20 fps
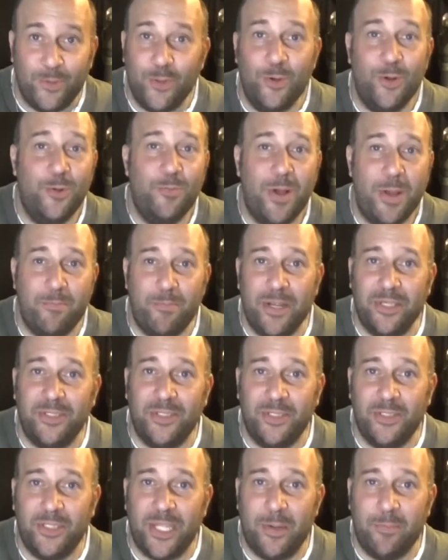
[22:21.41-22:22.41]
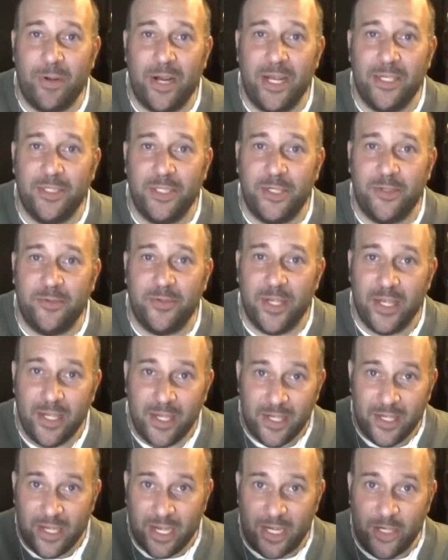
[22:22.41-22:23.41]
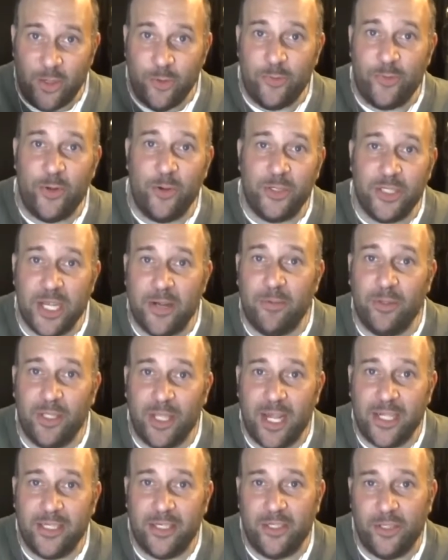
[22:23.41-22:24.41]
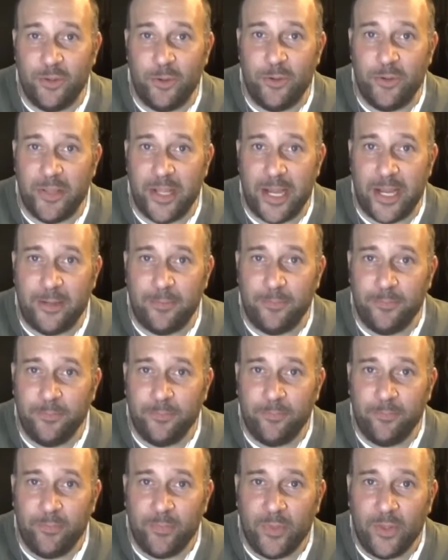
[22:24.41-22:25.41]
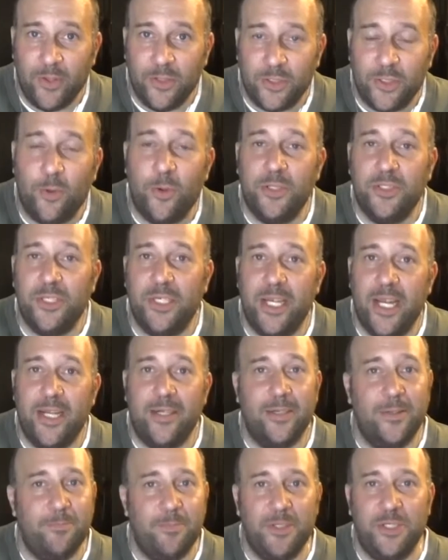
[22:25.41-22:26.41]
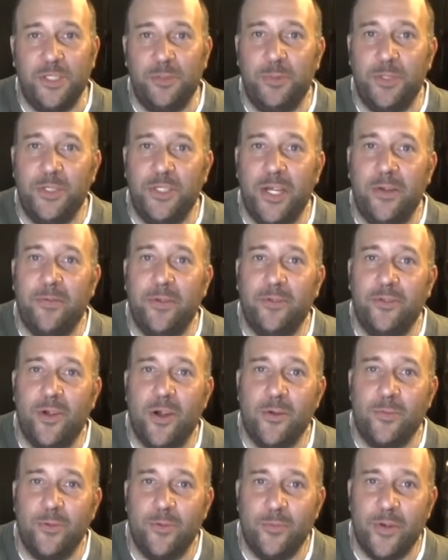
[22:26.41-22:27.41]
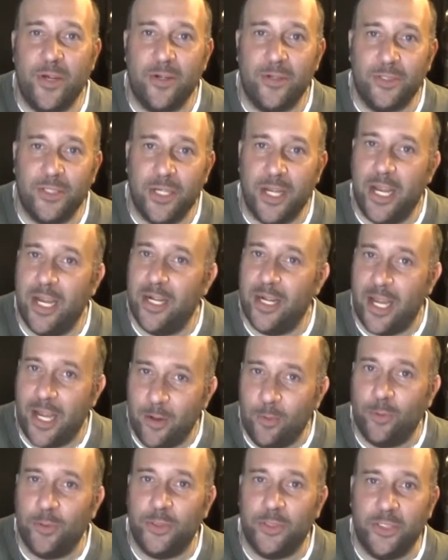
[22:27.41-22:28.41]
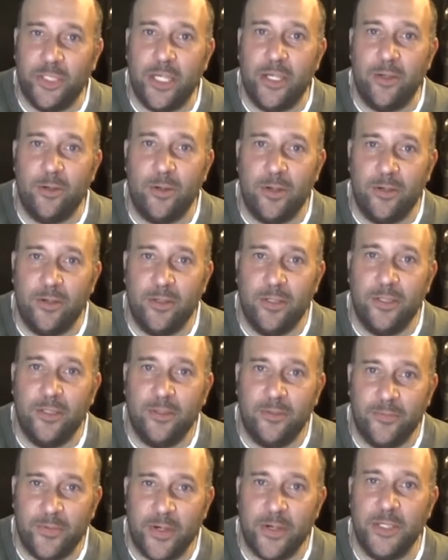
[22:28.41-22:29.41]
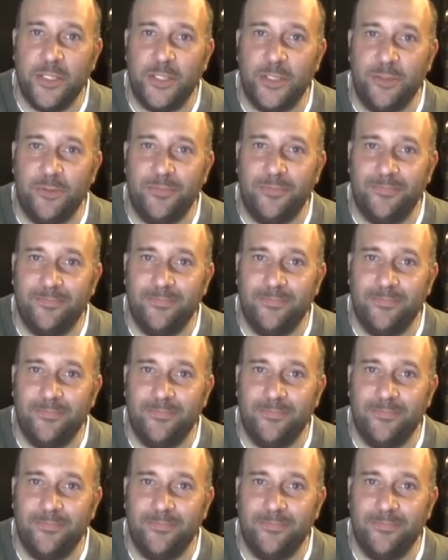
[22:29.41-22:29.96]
doing my best to stay positive, and you folks have a lot to do with that. So once again, this has been Jeff at Darkmoon Metals, and I will see you very soon.